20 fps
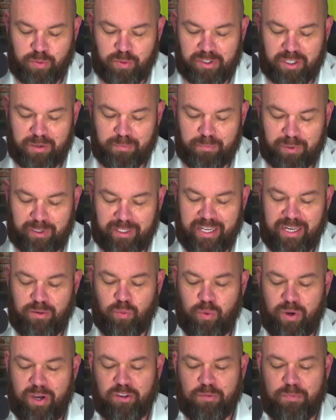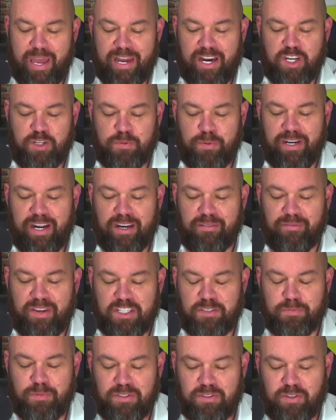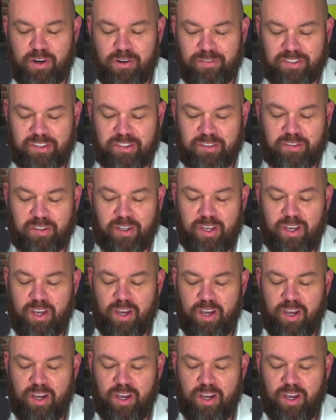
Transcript: with complete wealth management and investment services